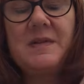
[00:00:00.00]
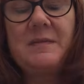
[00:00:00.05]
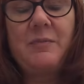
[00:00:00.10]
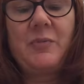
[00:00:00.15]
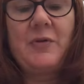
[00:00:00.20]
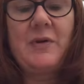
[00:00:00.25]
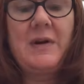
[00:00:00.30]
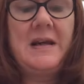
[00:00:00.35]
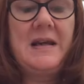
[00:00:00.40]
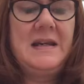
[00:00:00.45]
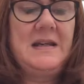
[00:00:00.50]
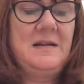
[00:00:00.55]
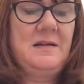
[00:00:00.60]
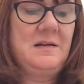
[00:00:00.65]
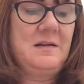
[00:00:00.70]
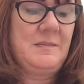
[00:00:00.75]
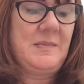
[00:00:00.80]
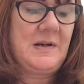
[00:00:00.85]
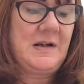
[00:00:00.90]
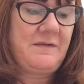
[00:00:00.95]
of brain
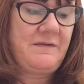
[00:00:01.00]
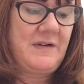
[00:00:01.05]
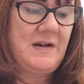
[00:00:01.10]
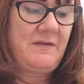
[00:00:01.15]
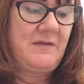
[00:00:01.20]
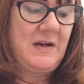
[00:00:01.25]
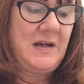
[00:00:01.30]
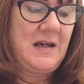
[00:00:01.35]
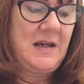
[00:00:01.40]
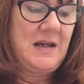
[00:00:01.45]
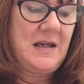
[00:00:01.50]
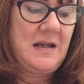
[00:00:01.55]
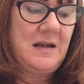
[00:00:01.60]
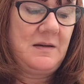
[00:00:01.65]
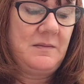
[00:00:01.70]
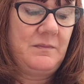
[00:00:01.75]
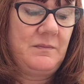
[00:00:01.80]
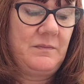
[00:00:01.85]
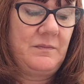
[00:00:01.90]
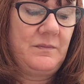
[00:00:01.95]
by a very...
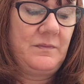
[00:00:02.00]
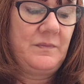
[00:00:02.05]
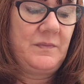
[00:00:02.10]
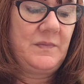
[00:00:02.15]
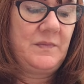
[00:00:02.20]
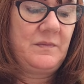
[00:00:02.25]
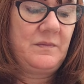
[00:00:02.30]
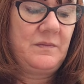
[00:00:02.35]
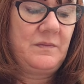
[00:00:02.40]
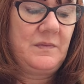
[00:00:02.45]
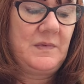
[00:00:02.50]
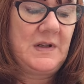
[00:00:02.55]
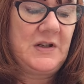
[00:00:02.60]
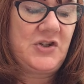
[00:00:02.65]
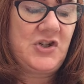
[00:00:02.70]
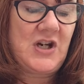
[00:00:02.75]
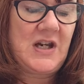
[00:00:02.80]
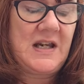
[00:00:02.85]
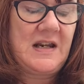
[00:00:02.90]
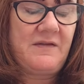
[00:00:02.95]

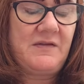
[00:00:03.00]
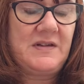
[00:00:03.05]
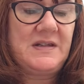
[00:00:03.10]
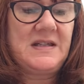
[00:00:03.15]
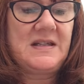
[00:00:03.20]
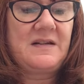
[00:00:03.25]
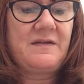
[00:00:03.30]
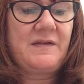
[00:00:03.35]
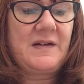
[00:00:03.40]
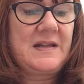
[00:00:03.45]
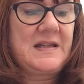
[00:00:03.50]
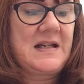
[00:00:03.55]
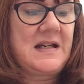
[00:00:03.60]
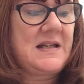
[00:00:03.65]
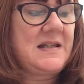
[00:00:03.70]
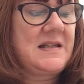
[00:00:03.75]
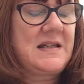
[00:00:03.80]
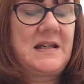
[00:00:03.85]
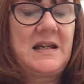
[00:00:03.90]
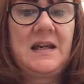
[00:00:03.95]
Jane Evans is a
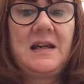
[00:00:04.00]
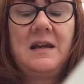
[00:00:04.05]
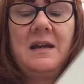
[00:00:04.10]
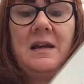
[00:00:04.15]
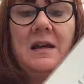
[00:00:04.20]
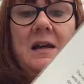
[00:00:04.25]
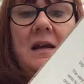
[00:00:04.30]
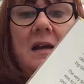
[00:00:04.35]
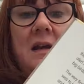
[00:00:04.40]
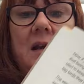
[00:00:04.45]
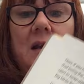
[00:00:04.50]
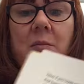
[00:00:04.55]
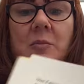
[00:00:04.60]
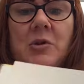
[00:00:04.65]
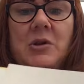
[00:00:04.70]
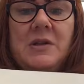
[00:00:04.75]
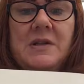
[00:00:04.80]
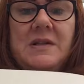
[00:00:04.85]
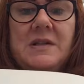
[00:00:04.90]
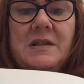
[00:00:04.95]
fantastic
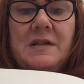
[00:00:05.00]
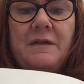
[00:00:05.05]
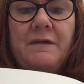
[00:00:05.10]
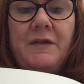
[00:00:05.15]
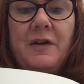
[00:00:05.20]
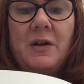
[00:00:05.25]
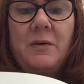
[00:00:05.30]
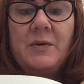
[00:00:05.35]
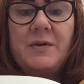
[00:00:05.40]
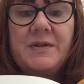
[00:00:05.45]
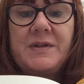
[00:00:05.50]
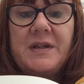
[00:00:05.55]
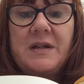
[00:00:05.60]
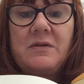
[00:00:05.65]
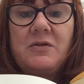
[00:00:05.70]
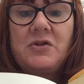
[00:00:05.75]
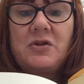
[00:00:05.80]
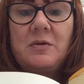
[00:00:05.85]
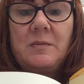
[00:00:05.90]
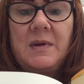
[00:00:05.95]
person to follow on
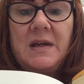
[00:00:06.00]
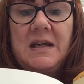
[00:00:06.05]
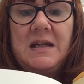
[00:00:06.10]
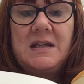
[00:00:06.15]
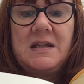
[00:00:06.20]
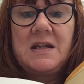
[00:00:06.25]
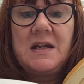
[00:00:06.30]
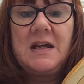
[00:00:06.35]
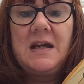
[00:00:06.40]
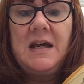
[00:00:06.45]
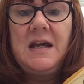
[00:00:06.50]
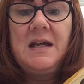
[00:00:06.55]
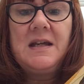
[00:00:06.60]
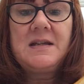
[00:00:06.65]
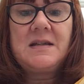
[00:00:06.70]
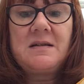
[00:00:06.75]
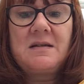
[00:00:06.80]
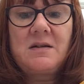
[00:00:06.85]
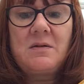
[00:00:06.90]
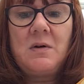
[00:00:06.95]
social media.
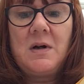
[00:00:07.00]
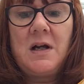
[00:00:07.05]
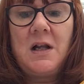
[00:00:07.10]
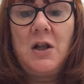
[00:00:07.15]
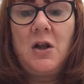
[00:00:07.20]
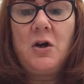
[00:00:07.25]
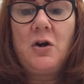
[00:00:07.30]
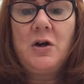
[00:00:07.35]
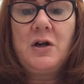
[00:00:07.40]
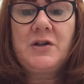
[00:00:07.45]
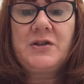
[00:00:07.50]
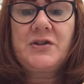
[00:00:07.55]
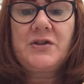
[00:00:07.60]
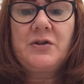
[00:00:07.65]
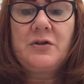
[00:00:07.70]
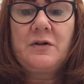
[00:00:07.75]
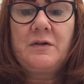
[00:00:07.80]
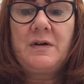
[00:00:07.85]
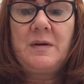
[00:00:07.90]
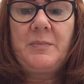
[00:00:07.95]
So it's quite a longer
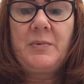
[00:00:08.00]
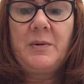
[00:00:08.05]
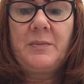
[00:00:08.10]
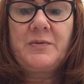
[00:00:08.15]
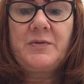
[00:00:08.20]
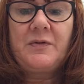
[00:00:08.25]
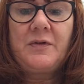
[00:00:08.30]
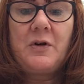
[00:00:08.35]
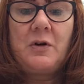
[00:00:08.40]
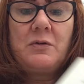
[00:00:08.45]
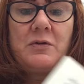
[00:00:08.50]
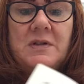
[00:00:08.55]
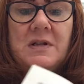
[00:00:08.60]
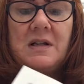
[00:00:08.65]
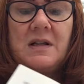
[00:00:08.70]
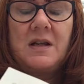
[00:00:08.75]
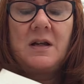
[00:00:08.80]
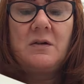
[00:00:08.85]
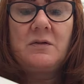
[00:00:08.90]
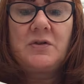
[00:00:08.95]
story, perhaps for
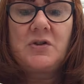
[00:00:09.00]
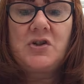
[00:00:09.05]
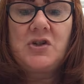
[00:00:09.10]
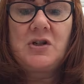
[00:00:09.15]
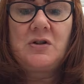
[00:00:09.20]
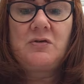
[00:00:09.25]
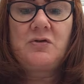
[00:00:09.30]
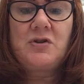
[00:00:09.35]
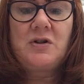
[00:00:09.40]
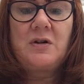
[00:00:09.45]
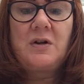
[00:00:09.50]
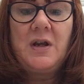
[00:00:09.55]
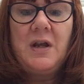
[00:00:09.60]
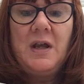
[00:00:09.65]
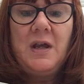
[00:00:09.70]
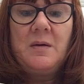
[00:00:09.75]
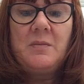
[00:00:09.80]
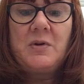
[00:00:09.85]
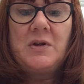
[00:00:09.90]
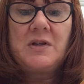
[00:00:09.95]
slightly older children,
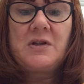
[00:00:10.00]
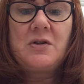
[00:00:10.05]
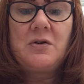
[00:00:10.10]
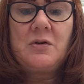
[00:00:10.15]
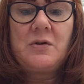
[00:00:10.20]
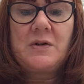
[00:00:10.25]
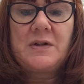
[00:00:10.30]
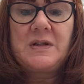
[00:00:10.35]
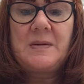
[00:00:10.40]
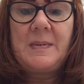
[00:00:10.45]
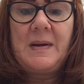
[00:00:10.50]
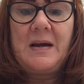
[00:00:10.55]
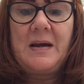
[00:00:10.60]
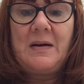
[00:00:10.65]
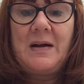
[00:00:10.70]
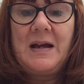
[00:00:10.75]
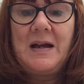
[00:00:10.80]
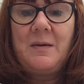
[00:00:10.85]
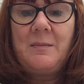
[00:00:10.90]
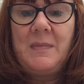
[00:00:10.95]
but it talks about
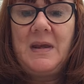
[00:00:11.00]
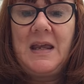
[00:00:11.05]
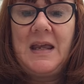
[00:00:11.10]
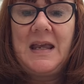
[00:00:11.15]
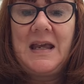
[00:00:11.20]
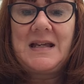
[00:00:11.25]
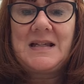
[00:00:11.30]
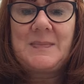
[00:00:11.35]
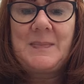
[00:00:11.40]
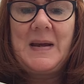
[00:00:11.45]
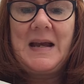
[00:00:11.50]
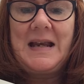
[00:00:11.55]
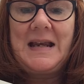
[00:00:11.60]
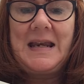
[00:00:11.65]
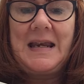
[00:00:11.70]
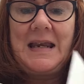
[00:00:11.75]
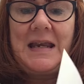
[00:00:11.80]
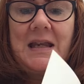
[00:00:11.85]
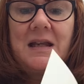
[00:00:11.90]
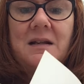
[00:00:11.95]
how meerkats panic,